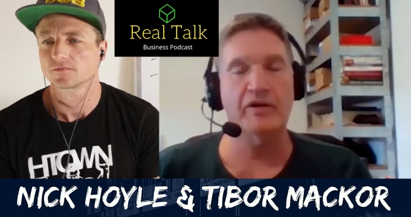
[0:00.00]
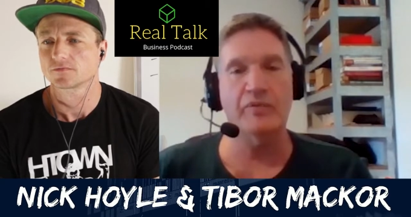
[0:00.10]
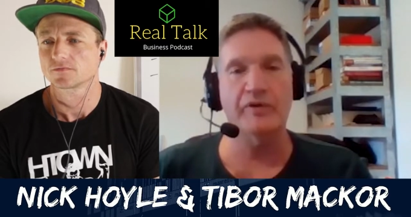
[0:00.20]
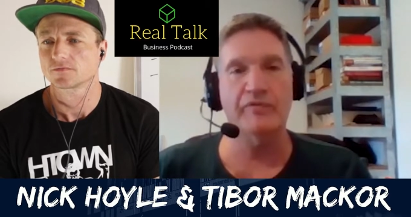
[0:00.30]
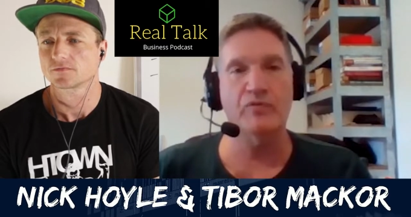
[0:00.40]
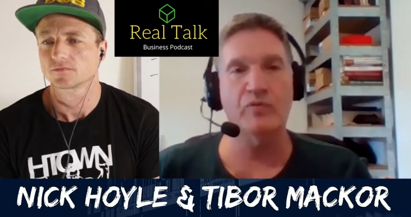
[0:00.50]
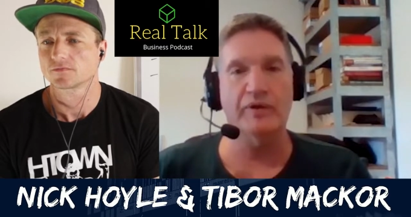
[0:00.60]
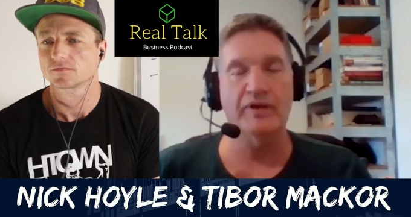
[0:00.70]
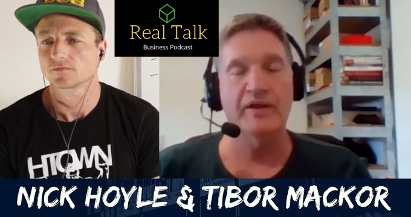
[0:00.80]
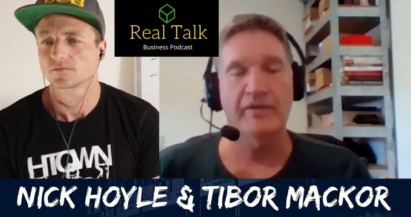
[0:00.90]
Speaker 1: going forward.
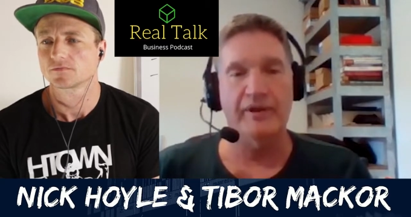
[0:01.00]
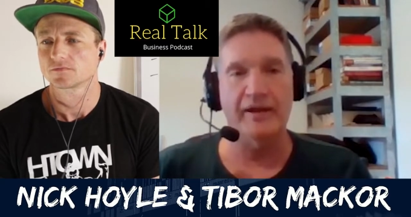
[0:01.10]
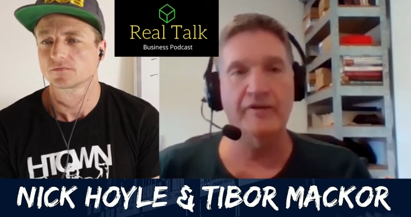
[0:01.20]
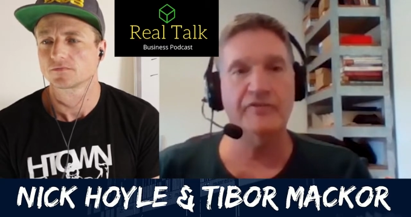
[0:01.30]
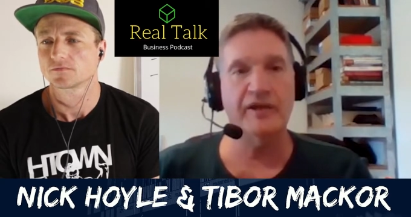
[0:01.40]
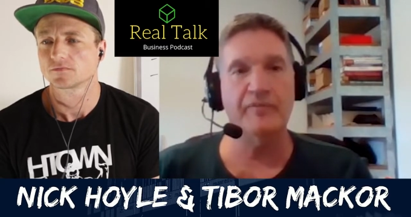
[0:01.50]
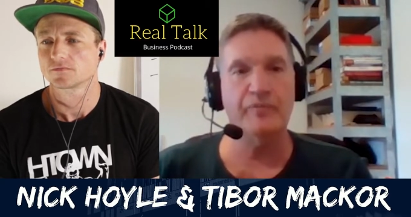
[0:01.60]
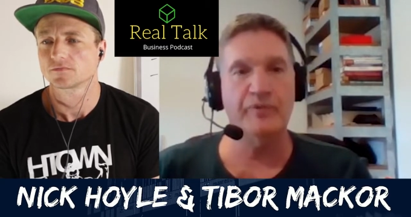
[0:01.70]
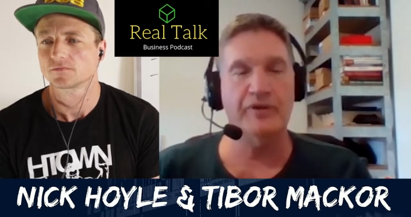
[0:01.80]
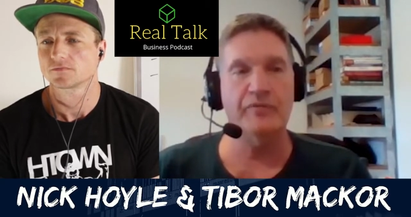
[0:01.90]
The landscape
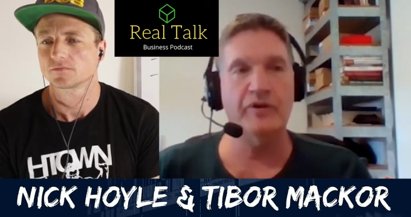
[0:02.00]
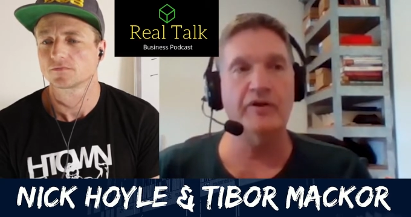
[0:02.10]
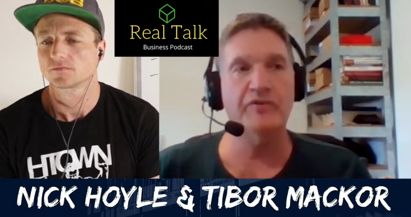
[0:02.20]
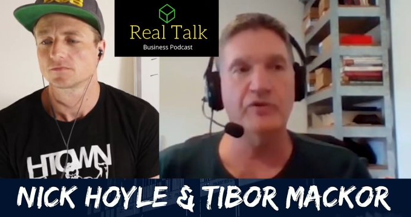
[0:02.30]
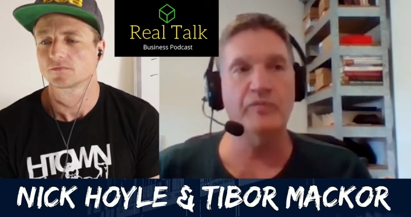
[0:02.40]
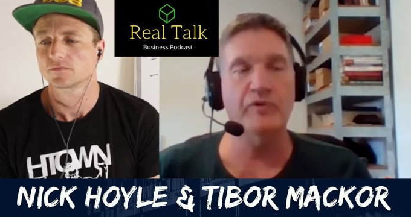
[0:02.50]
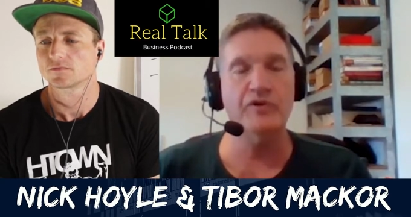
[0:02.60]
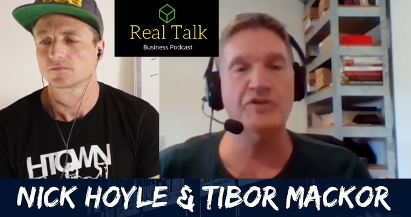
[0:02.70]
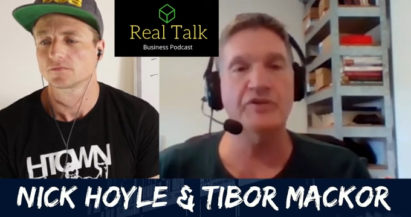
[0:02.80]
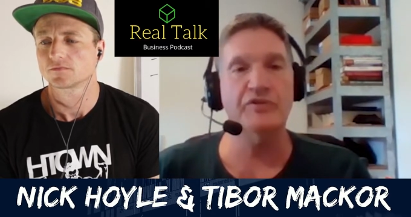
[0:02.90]
that we're going to
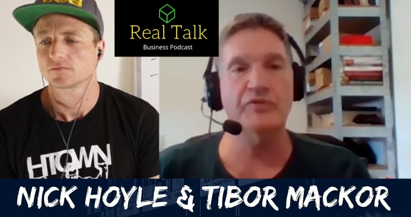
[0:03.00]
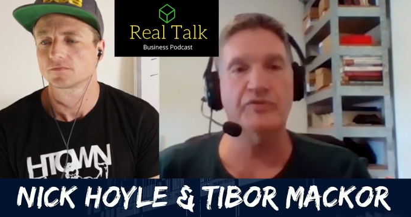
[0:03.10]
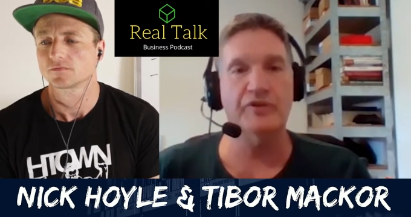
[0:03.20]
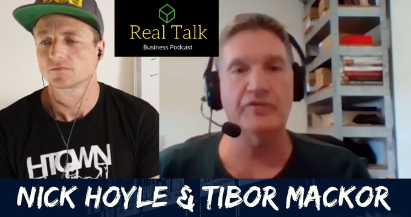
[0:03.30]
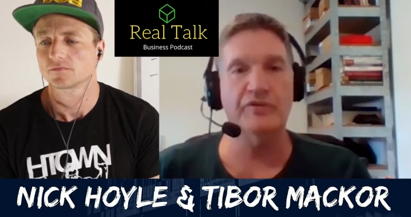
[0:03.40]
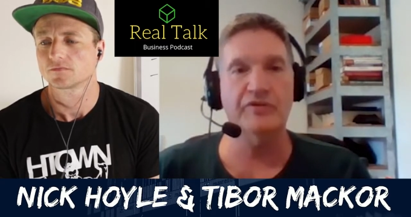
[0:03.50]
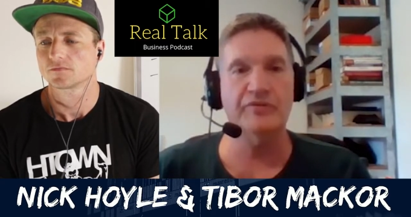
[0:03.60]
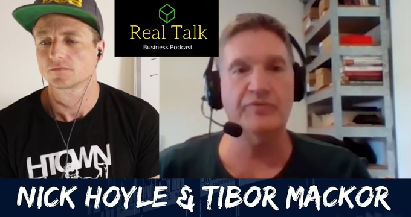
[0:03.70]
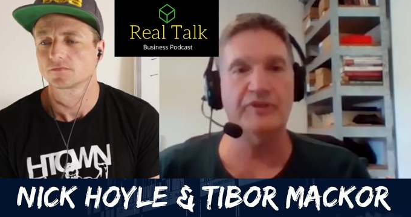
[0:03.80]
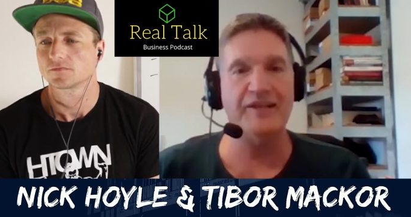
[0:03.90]
emerge into is going to look
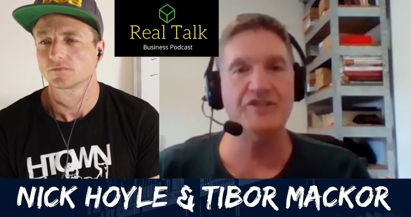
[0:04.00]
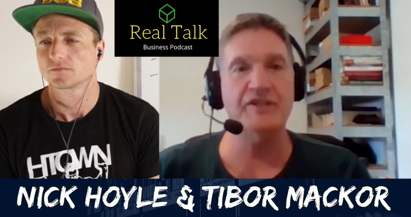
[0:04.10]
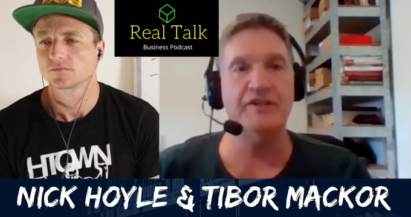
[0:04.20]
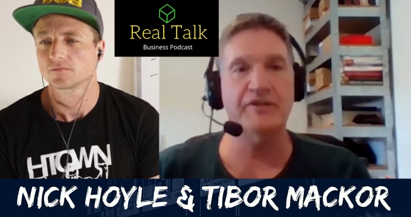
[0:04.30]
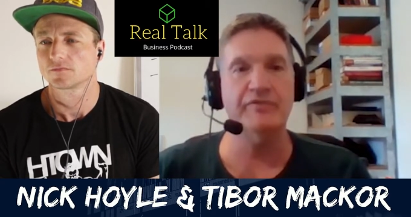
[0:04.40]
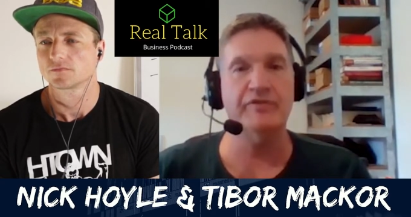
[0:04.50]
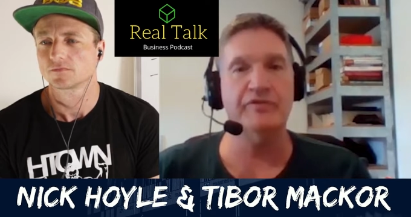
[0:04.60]
substantially different.